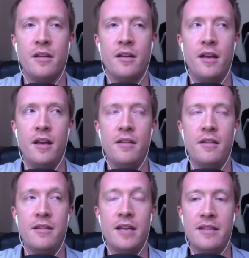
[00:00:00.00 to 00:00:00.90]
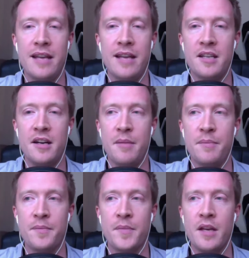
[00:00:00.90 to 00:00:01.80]
that time.
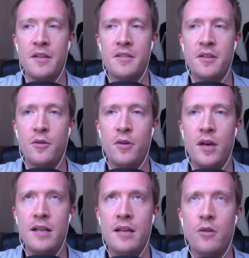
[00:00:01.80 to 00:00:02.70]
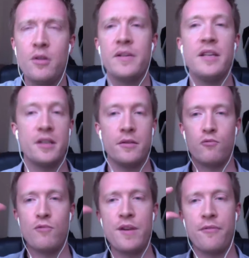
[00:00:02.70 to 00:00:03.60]
So a lot of it is kind of
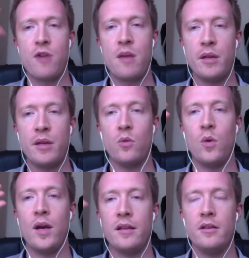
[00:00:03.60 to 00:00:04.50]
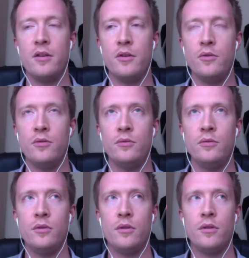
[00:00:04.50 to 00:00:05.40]
reframing the way that you
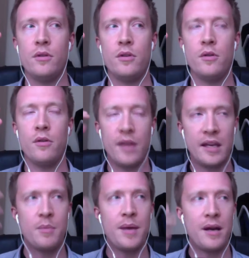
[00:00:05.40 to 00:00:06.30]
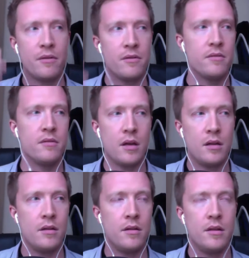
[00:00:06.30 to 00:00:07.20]
think about
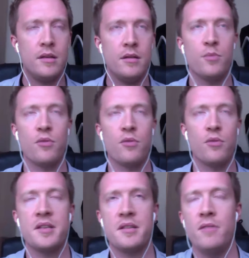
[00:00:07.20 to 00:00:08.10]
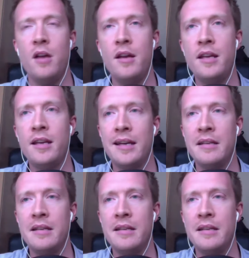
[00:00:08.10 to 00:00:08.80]
the process of learning, and